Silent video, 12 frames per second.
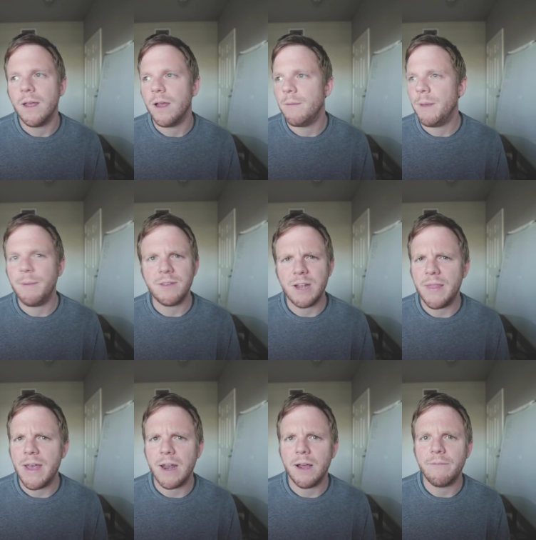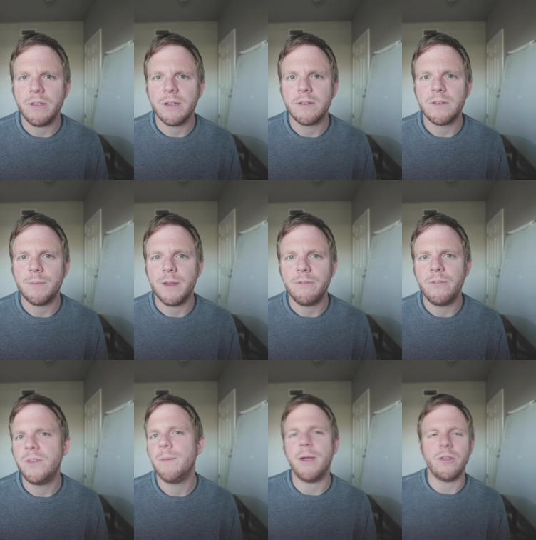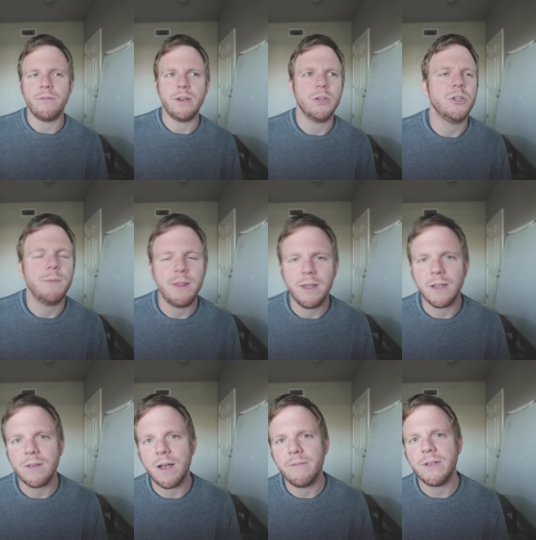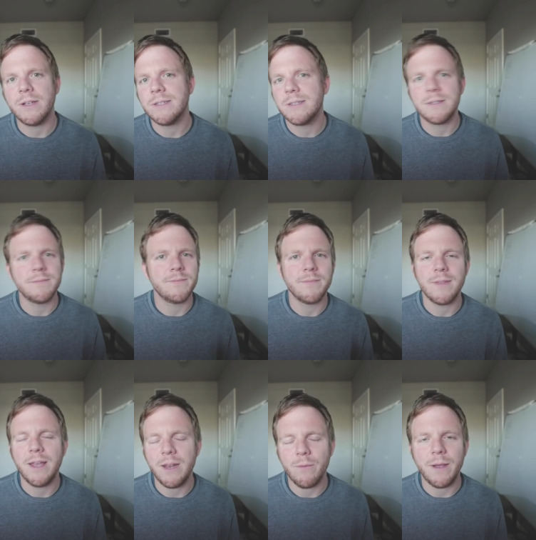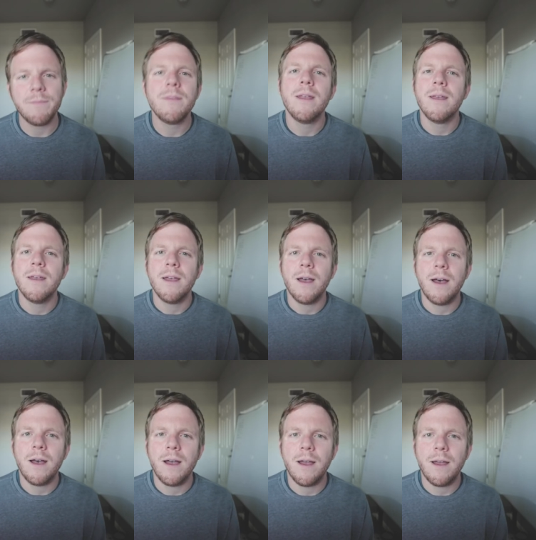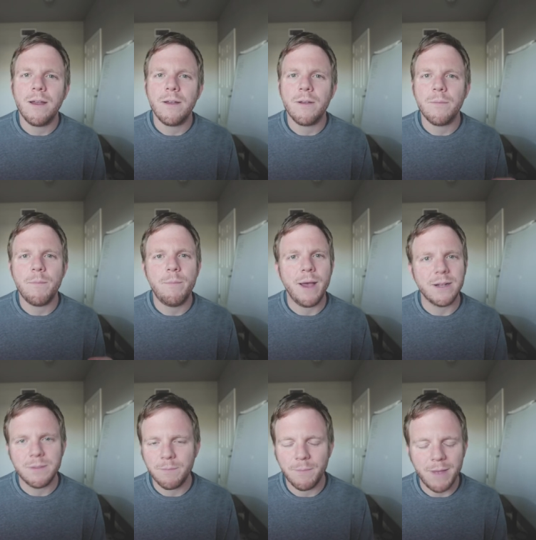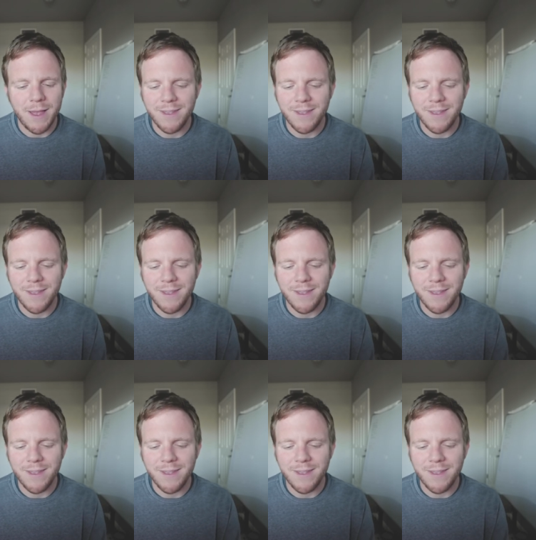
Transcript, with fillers: Uh, maybe it's not that obvious, but if you see my other videos, you may think it's obvious. Anyway, uh, back to